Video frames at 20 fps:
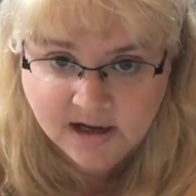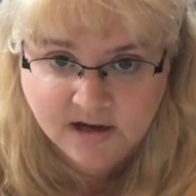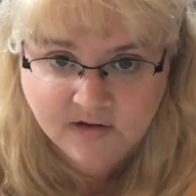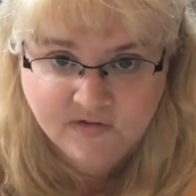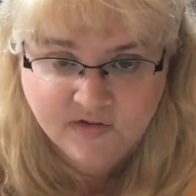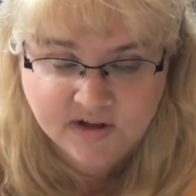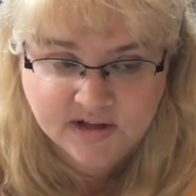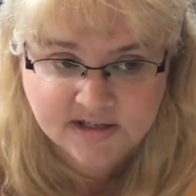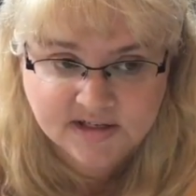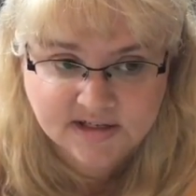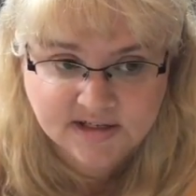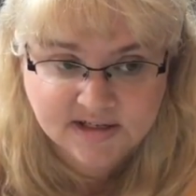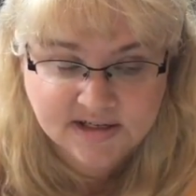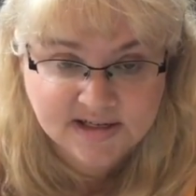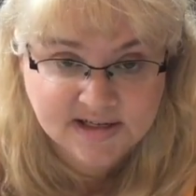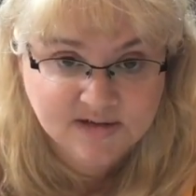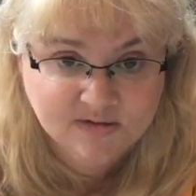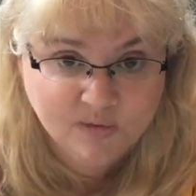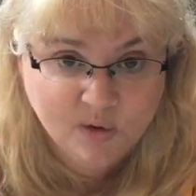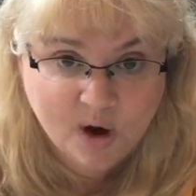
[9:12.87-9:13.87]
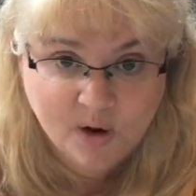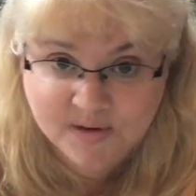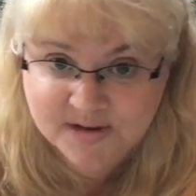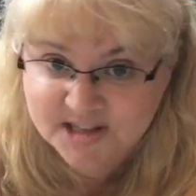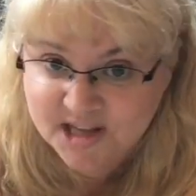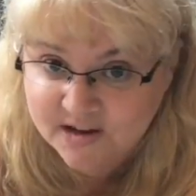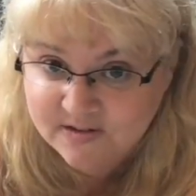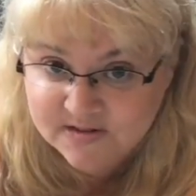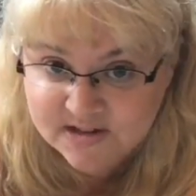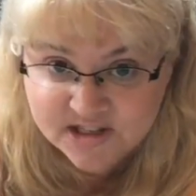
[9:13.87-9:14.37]
We
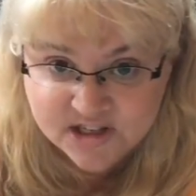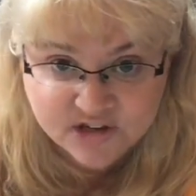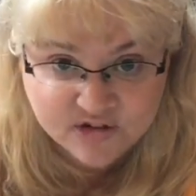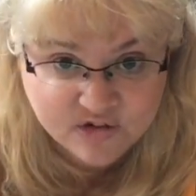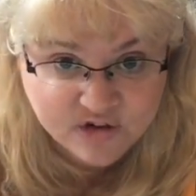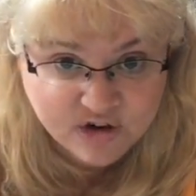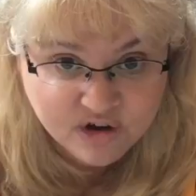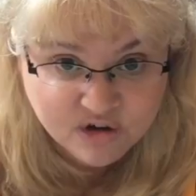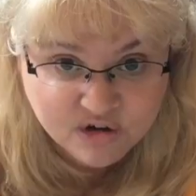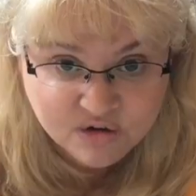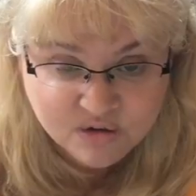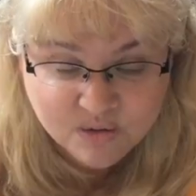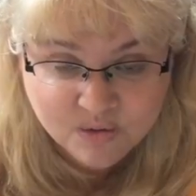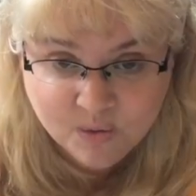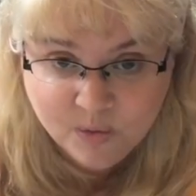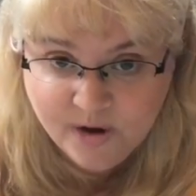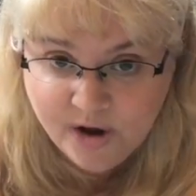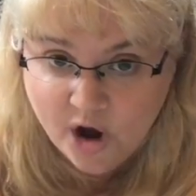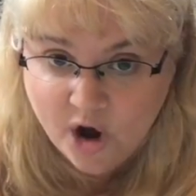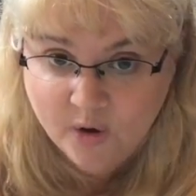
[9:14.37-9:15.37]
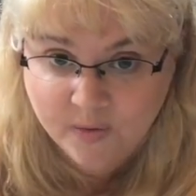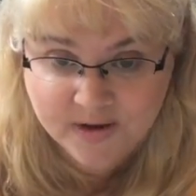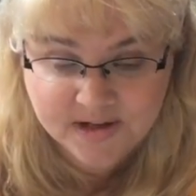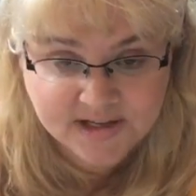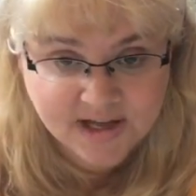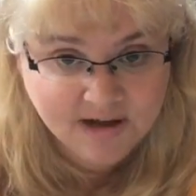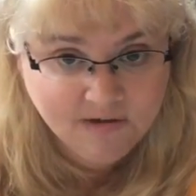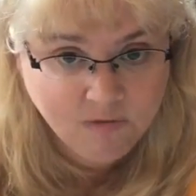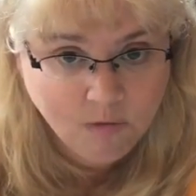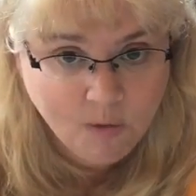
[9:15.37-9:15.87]
always have cereal, we
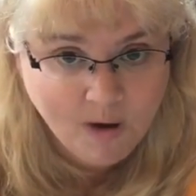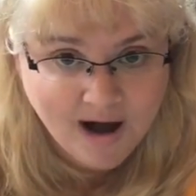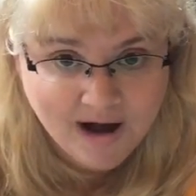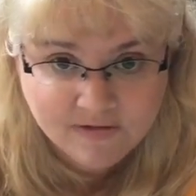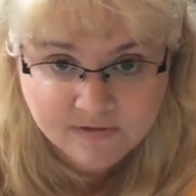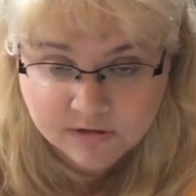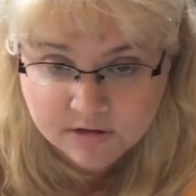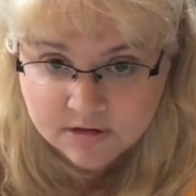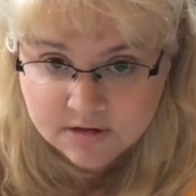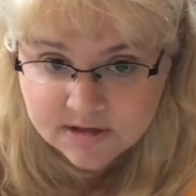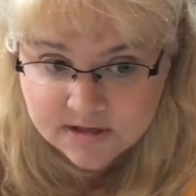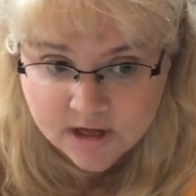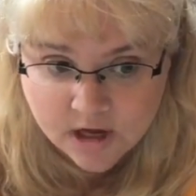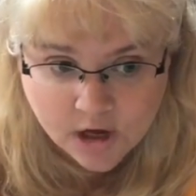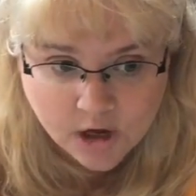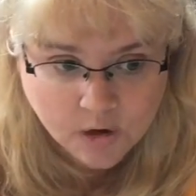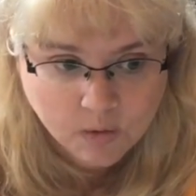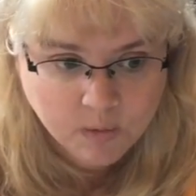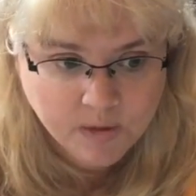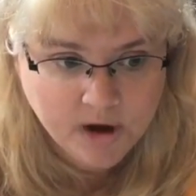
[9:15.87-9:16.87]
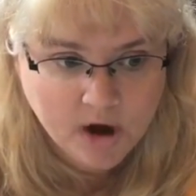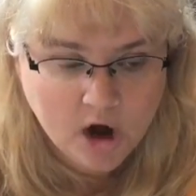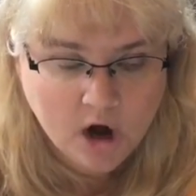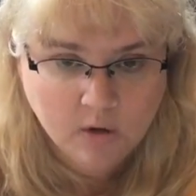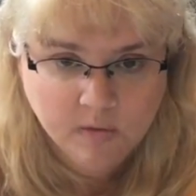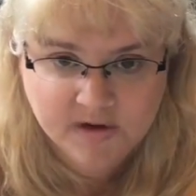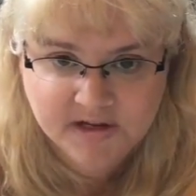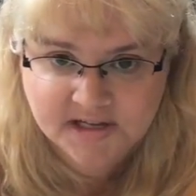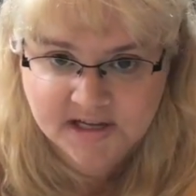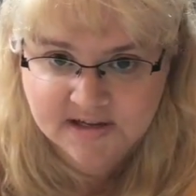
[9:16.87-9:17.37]
always have waffles, we
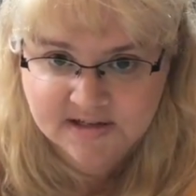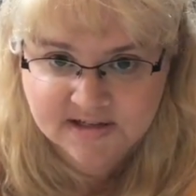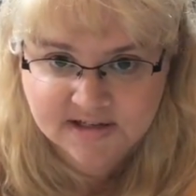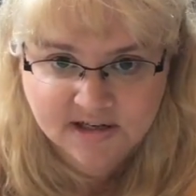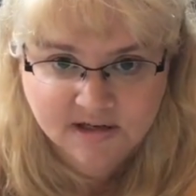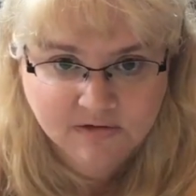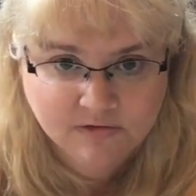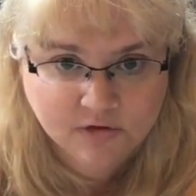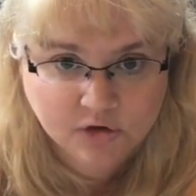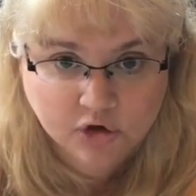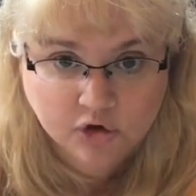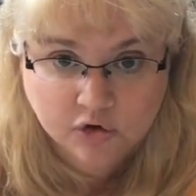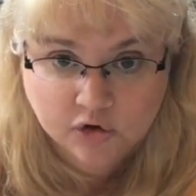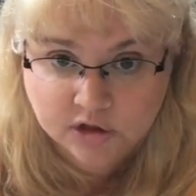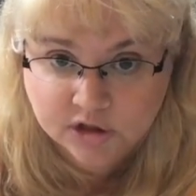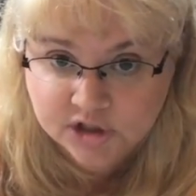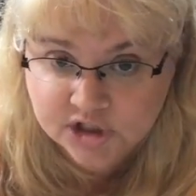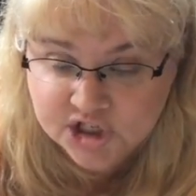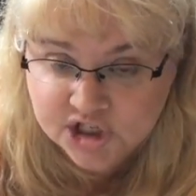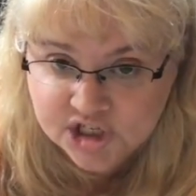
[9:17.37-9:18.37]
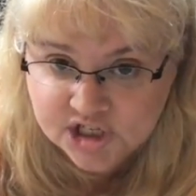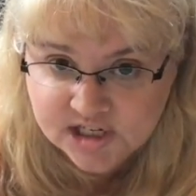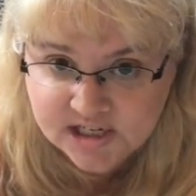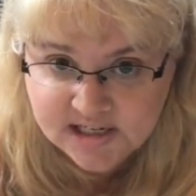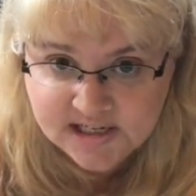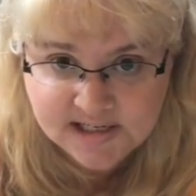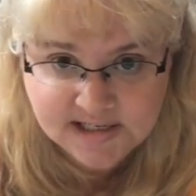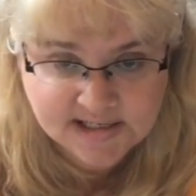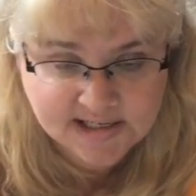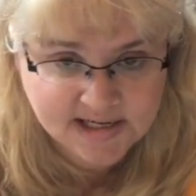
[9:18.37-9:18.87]
always have stuff for grilled
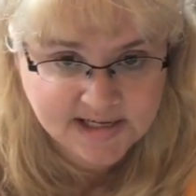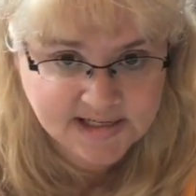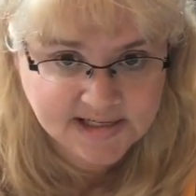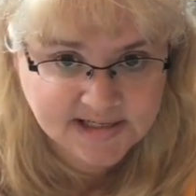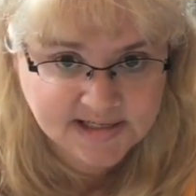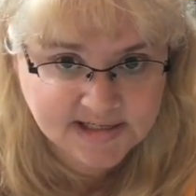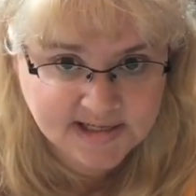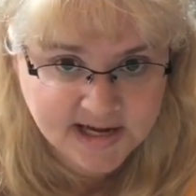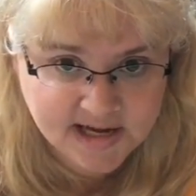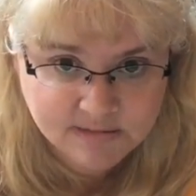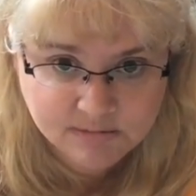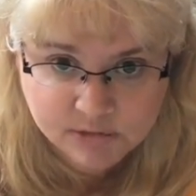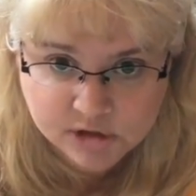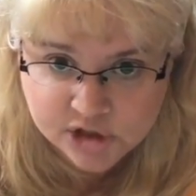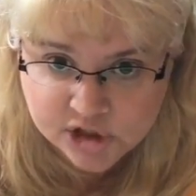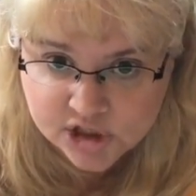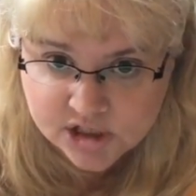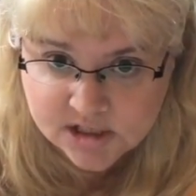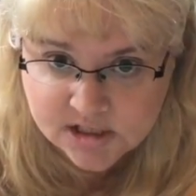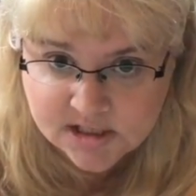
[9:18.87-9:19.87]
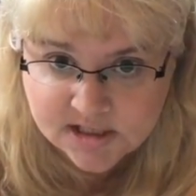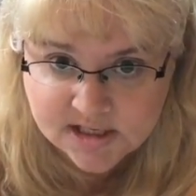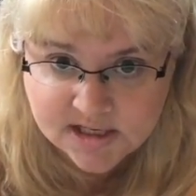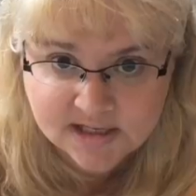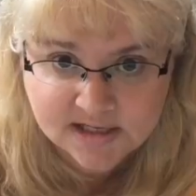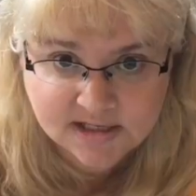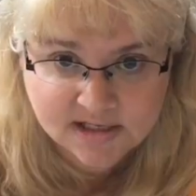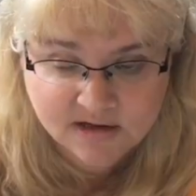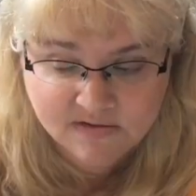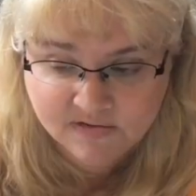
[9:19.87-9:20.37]
cheese and sandwiches
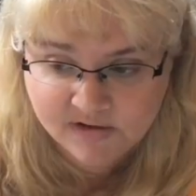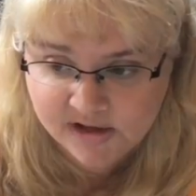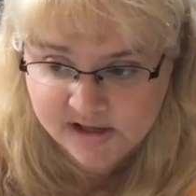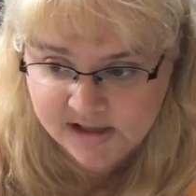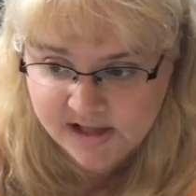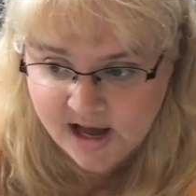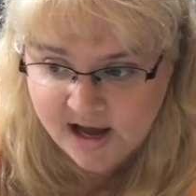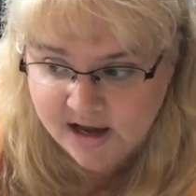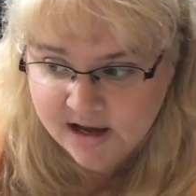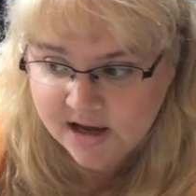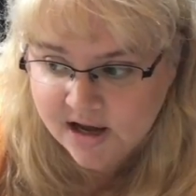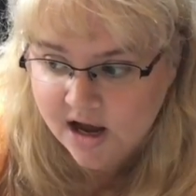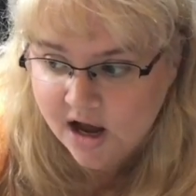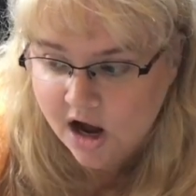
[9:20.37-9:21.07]
and stuff like that.